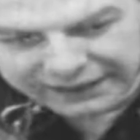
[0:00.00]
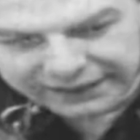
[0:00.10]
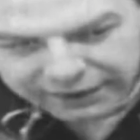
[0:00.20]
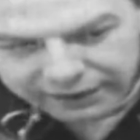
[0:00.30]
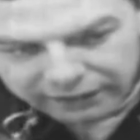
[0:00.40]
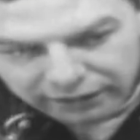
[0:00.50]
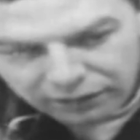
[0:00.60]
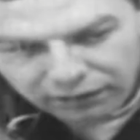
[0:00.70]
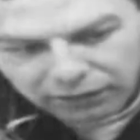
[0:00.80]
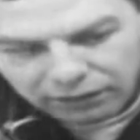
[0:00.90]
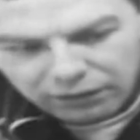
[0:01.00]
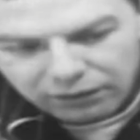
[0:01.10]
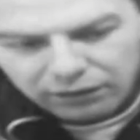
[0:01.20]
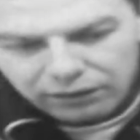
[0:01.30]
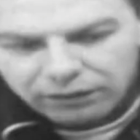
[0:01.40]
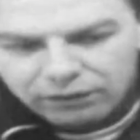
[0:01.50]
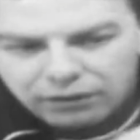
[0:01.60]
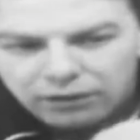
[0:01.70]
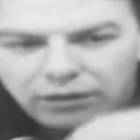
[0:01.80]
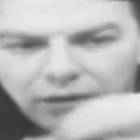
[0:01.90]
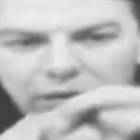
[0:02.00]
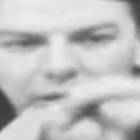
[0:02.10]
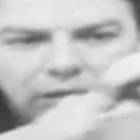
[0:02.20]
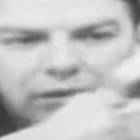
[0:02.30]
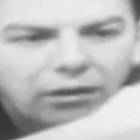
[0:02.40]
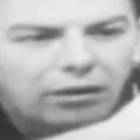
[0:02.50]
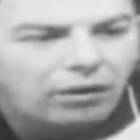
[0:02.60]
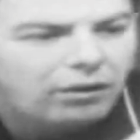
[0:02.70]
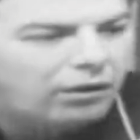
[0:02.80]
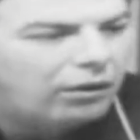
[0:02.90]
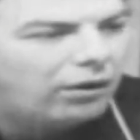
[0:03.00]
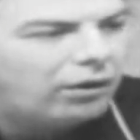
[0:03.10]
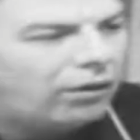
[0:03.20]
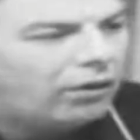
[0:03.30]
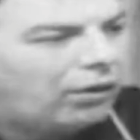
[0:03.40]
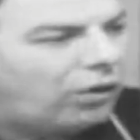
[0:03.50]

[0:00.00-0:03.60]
Nobody speaks.